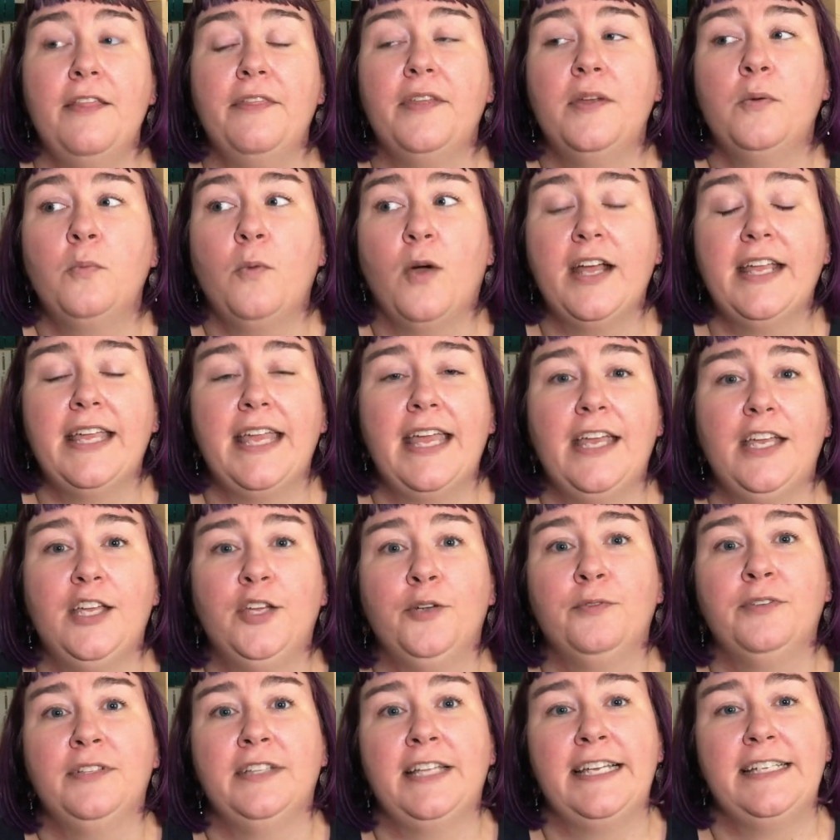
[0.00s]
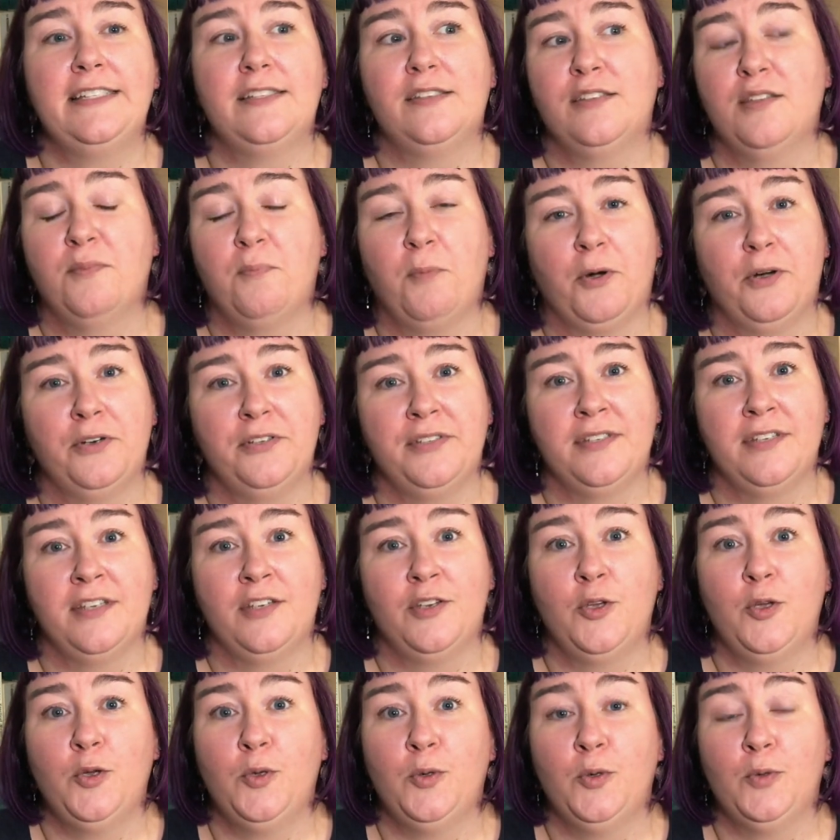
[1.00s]
then why can't you relate to the person
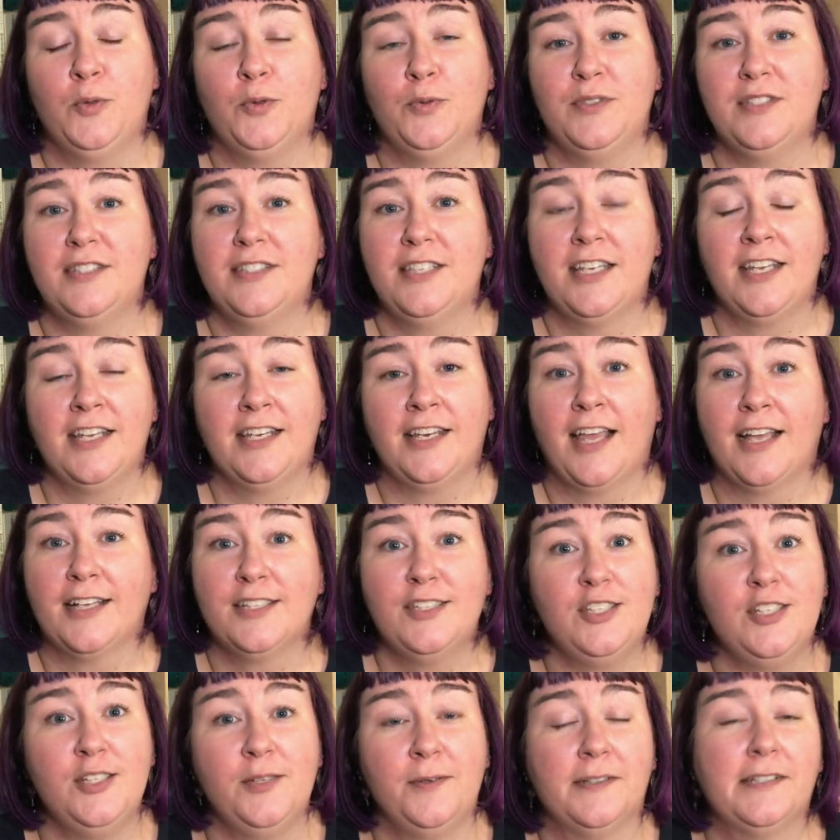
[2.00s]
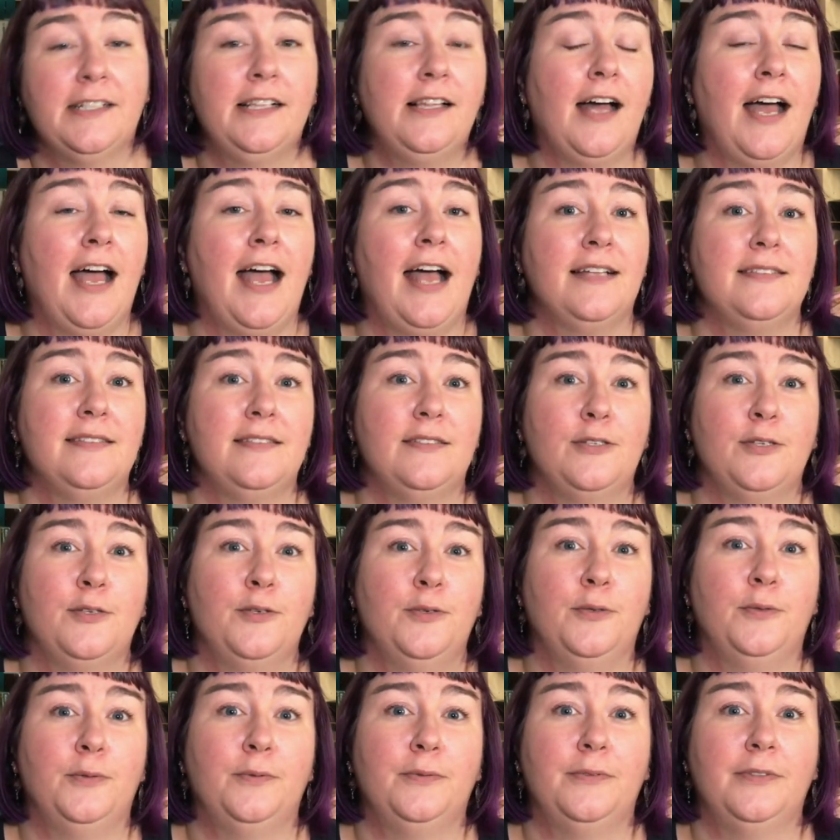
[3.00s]
who's sitting next to you in class,
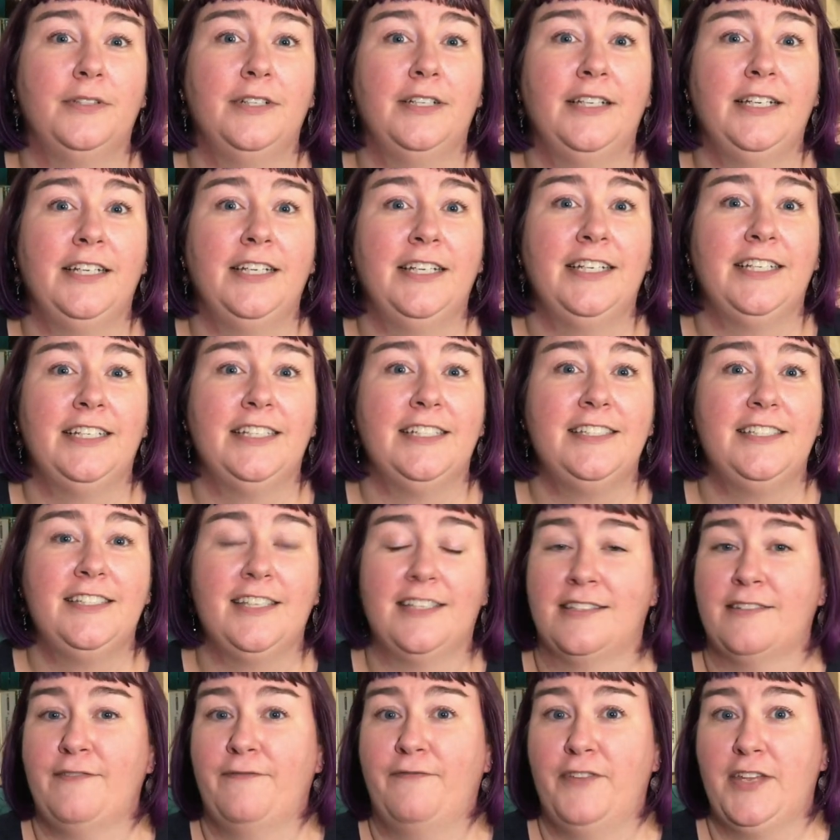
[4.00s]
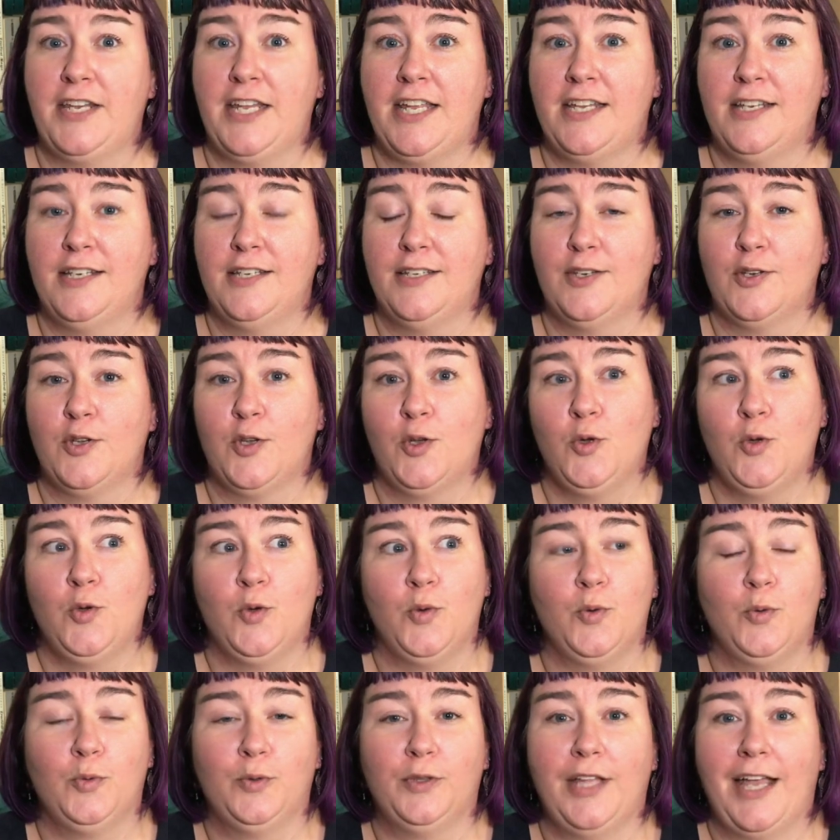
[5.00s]
who doesn't fit in,
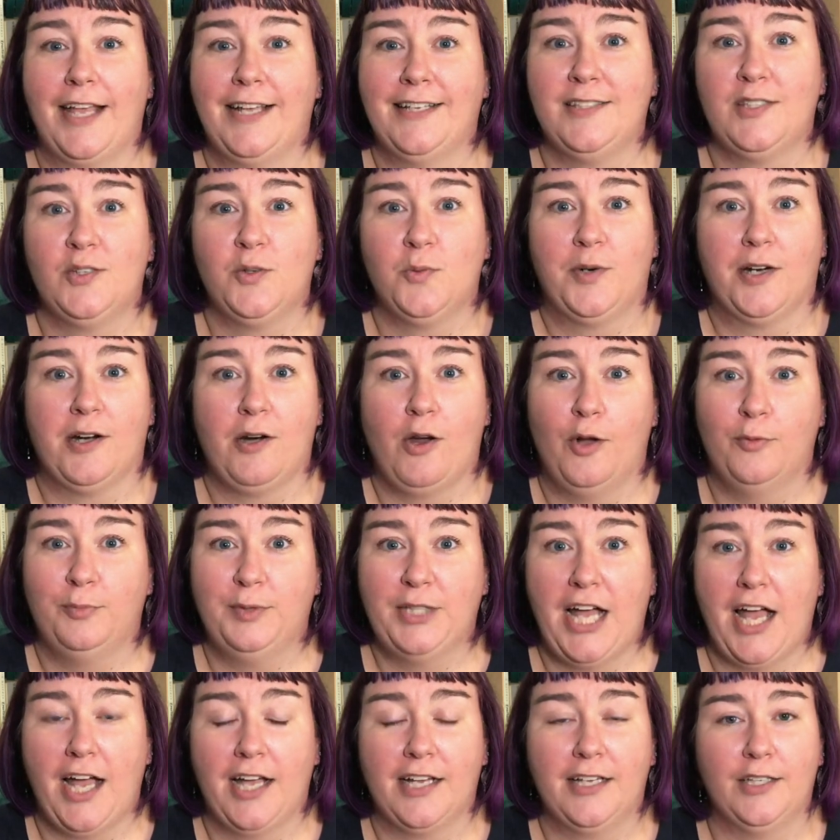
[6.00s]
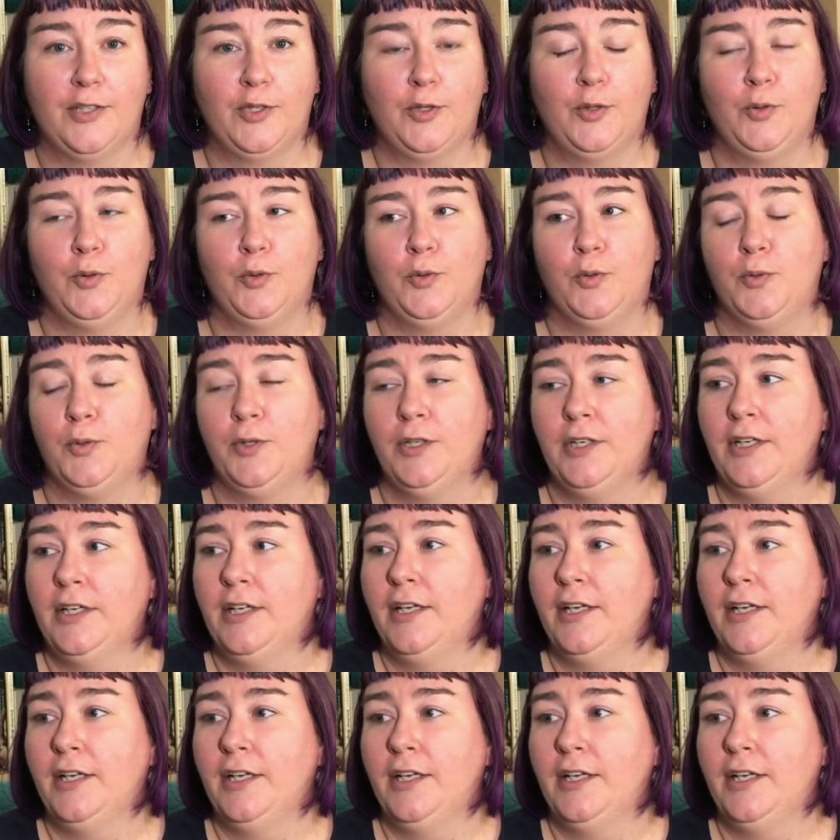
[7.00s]
who likes to wear all black, who